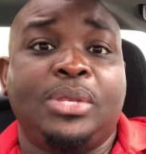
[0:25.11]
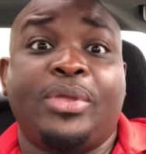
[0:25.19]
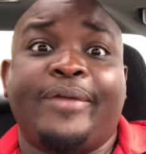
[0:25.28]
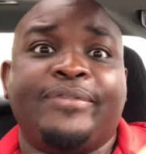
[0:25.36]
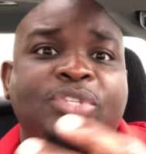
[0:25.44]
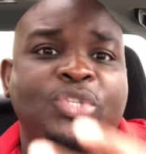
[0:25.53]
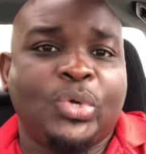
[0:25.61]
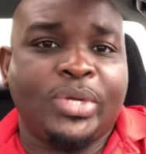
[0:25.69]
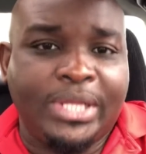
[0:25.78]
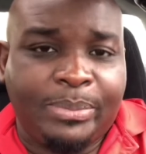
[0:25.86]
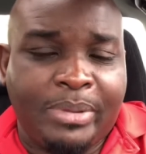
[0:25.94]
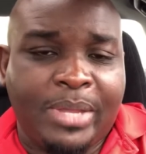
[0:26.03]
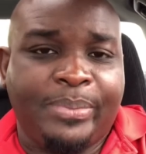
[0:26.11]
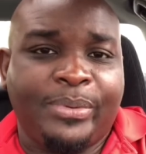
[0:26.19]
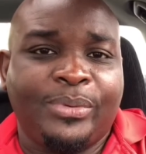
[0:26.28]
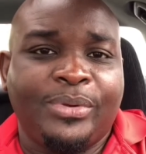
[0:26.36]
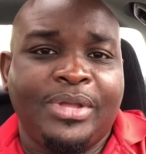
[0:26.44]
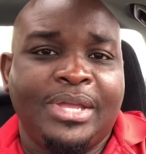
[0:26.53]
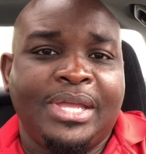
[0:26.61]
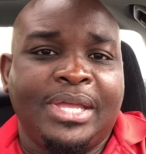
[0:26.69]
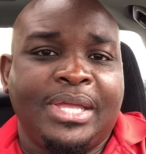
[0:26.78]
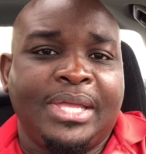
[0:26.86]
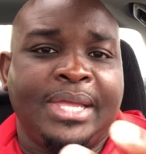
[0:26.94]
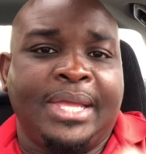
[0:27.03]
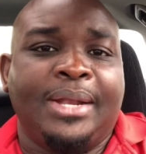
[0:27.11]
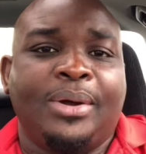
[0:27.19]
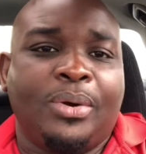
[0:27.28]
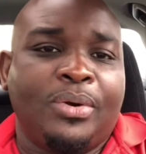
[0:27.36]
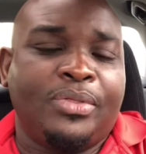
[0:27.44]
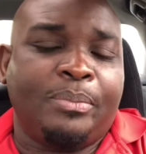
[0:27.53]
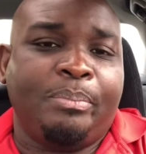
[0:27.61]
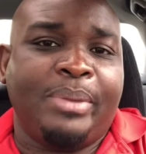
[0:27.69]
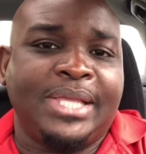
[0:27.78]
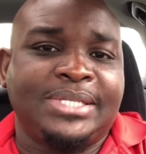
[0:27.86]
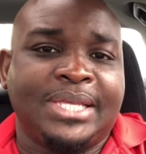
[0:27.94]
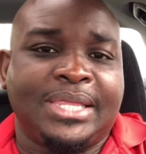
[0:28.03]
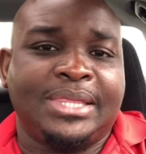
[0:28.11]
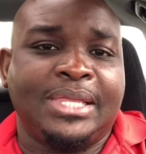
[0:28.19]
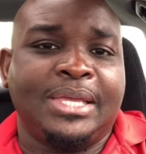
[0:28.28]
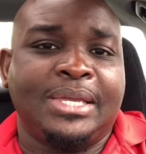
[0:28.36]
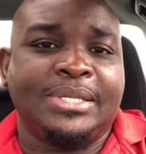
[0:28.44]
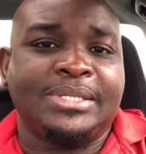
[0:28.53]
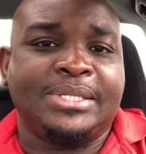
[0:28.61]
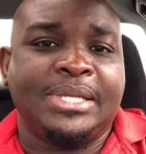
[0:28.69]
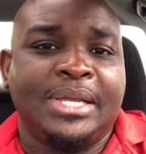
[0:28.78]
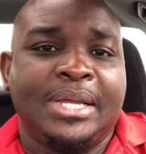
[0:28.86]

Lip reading: You have toilet paper and all the basic things.